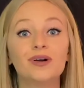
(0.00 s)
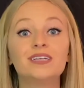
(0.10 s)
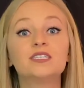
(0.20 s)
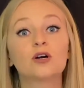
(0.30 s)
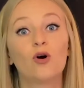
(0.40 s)
it
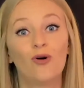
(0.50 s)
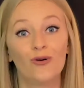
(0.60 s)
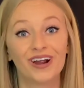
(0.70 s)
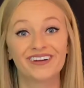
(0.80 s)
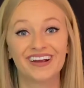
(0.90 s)
is the
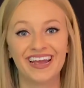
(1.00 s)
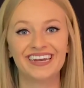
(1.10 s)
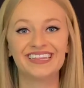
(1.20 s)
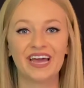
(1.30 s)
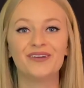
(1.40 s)
core,
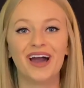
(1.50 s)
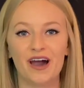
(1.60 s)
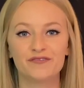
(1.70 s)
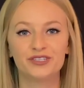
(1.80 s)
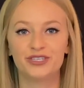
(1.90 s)
right, that you
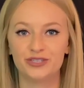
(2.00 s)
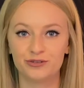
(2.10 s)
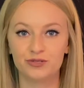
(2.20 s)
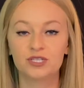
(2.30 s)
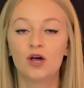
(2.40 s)
have to
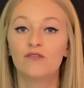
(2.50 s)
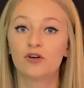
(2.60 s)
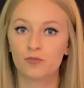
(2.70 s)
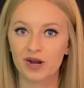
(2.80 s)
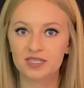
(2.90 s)
use
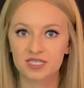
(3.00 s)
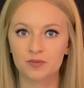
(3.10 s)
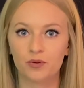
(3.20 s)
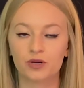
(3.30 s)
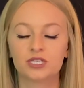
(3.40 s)
for breath
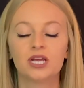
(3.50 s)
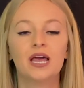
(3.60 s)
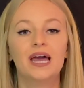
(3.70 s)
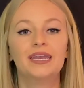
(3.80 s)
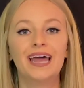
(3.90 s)
support.
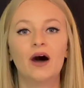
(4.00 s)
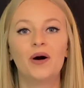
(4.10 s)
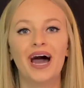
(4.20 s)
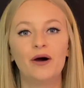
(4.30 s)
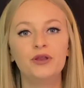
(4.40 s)

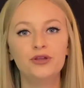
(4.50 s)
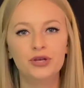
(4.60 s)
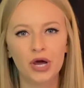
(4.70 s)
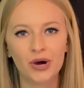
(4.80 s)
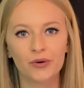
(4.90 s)
Now, how do
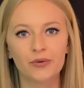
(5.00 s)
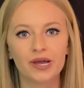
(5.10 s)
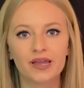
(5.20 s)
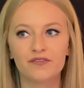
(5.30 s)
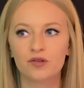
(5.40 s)
you
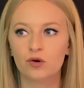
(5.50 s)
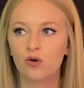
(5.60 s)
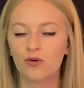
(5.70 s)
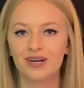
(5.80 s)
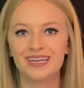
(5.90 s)
know if your
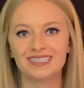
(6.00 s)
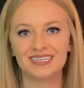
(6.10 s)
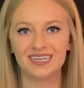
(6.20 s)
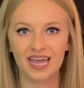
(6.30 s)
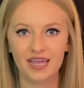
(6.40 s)
core is
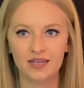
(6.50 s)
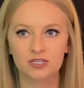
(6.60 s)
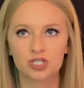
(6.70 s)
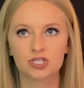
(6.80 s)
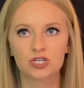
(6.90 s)

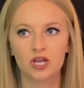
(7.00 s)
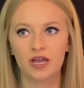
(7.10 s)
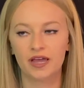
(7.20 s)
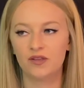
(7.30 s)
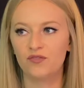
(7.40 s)
engaged
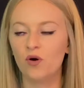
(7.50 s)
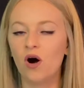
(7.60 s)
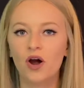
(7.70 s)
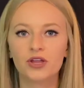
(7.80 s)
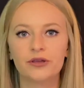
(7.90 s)
and if you
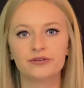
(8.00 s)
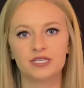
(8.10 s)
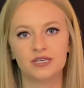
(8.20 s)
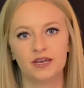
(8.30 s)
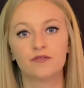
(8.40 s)
are
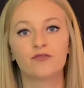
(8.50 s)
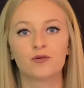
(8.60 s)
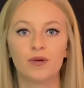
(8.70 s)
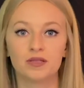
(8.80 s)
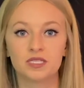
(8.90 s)
using it
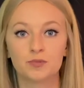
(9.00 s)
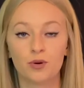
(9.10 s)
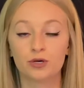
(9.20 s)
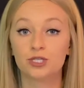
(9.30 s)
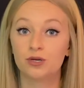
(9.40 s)
for breath
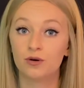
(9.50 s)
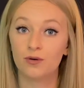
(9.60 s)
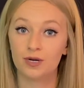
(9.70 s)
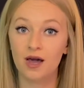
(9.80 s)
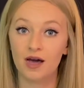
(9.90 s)
support
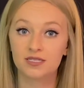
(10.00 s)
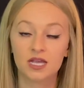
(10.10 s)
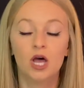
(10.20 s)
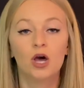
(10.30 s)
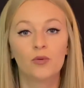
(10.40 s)
or
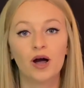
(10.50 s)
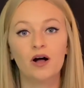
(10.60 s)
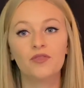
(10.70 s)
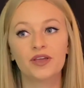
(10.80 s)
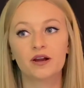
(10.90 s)
not?
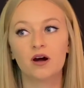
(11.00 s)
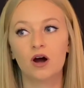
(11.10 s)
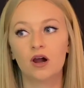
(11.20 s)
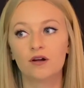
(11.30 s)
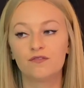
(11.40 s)
Well, there
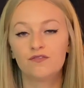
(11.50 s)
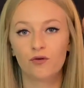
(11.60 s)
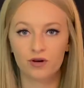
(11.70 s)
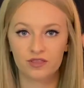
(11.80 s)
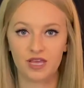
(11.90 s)
are
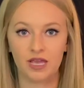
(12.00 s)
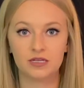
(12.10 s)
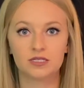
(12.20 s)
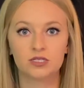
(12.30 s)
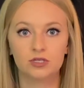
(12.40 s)
4
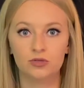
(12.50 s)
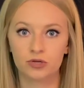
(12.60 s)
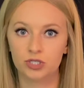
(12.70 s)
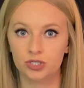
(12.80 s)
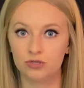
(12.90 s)
things you
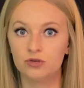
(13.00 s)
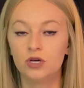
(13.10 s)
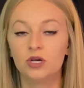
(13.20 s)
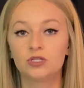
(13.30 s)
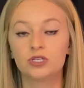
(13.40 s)
can do
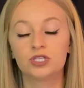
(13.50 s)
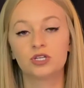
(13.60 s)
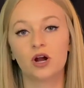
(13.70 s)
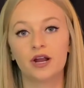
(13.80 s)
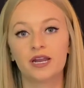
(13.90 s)
to
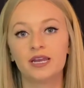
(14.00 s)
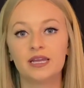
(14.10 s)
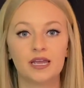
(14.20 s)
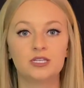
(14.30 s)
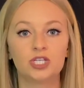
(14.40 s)
start
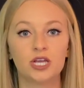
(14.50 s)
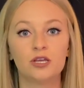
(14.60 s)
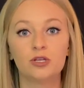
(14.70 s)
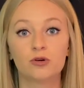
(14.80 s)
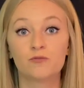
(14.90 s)

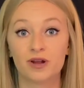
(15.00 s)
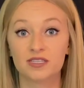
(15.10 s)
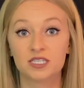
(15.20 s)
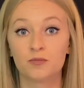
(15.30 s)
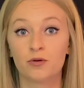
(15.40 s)
engaging your
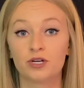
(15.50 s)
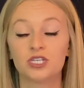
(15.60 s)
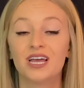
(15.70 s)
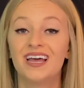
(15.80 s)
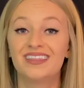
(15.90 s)
breath
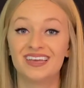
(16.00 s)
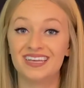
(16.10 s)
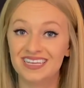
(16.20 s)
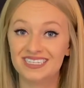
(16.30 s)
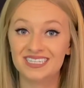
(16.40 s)
support. The
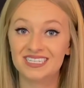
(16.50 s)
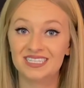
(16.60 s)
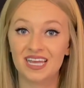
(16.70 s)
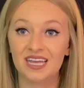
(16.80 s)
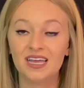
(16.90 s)

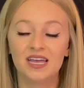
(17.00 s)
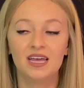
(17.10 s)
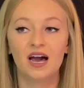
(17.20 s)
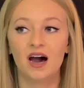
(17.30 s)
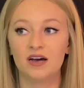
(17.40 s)
easiest thing
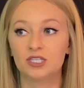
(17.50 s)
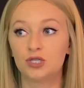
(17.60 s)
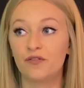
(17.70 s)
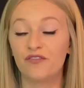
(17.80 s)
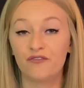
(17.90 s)

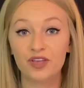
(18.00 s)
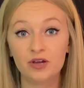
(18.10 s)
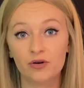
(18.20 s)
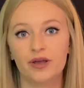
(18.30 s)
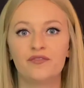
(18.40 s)
to
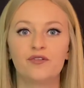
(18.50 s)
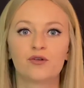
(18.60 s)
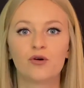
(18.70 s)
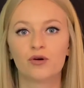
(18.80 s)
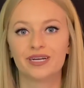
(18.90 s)
feel if
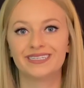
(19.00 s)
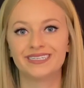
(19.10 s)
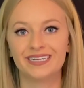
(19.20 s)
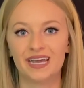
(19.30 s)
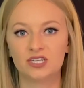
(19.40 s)
your core is
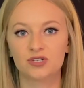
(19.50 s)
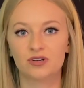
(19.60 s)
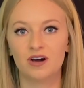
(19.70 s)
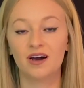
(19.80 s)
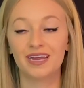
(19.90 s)
engaged or
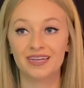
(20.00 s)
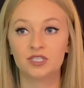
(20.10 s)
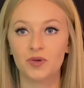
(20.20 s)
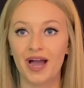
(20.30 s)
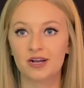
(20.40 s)
not and
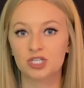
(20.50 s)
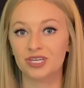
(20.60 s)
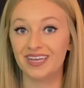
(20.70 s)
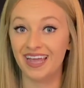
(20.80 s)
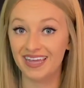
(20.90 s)
to
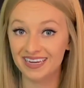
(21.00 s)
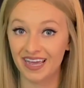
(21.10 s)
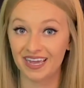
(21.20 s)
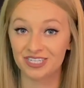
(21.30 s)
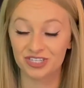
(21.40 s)
actually
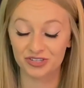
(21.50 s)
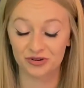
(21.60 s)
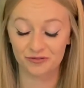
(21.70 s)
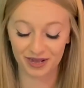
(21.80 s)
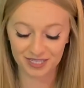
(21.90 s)
engage
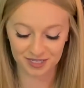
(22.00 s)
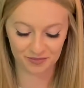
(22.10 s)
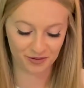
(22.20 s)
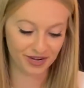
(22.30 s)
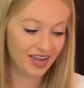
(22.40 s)
your breath
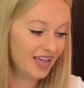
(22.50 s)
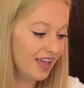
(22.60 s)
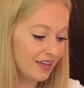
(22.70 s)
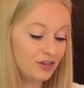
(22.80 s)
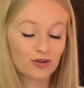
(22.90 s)
support
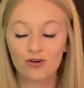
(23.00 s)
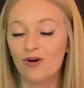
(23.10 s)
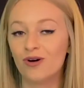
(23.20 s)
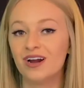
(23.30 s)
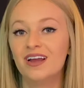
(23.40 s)
and your
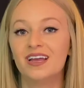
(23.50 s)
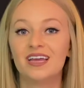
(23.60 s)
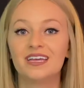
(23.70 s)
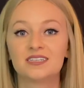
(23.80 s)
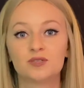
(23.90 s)
core
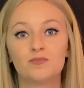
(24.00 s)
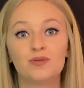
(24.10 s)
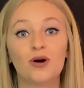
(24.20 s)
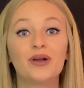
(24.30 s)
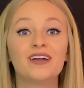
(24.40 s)
is
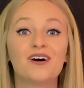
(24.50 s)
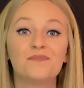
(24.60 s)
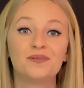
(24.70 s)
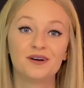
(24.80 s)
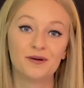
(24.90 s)
blowing
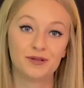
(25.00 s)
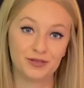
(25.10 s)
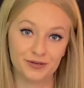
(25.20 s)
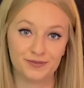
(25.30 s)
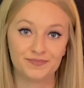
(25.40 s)
up a
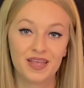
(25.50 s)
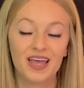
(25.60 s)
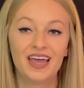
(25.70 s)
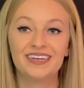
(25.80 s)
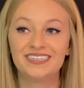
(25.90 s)
balloon.
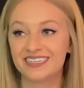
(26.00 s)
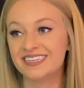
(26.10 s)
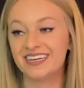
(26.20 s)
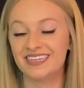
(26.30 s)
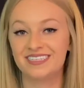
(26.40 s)
It
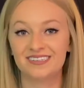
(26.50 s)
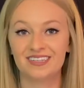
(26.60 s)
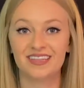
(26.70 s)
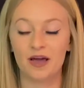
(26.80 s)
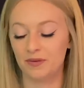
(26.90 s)
doesn't get easier
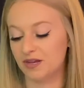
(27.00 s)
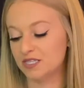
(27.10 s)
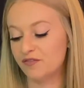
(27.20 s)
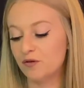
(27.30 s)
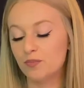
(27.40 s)
than that,
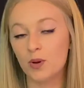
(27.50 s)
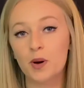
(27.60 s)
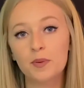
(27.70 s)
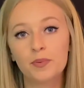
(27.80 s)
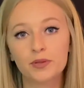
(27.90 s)
because if you blow
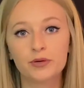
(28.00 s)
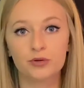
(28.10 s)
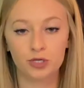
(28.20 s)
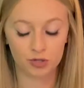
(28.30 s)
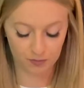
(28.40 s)
up a
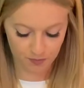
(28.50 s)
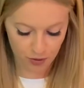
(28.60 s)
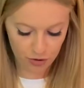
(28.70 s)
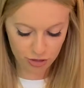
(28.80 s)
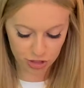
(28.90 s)
balloon, you're
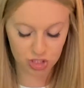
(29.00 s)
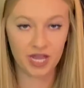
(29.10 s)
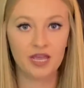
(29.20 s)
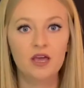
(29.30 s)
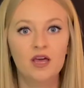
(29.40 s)

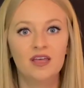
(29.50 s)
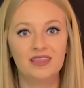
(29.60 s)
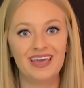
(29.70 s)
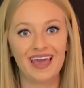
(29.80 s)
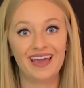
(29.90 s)
pushing
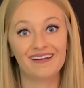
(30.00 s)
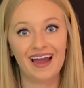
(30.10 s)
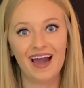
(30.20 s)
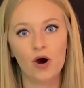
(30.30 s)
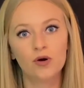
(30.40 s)
the
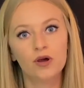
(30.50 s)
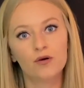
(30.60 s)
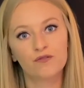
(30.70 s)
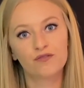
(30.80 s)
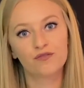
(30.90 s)
air out
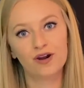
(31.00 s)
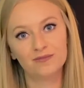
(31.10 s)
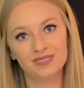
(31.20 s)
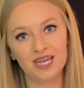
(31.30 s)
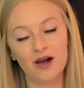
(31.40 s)

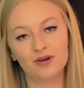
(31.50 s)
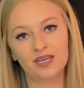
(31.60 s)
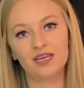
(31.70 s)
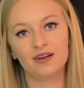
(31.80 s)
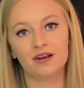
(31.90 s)
from down
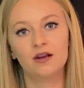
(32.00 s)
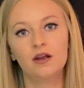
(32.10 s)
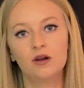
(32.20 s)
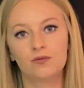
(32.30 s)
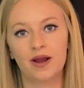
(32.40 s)
here,
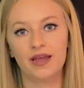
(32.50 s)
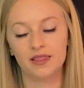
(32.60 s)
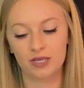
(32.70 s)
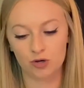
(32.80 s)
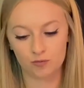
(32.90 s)
right?
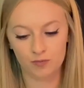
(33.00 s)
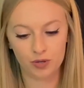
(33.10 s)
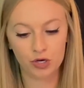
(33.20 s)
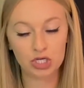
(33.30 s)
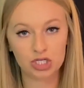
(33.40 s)
Like you're
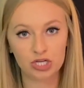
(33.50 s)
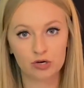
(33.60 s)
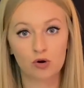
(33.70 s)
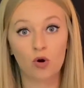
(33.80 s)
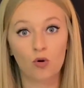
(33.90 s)
pushing
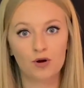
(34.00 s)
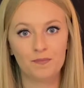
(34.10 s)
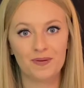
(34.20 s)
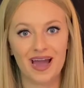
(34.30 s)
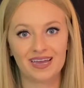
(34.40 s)
your core
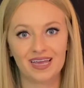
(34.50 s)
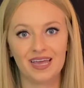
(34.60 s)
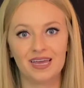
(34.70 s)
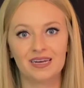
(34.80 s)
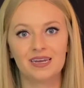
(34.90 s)
back
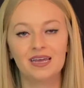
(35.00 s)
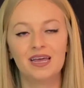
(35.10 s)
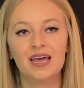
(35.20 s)
in,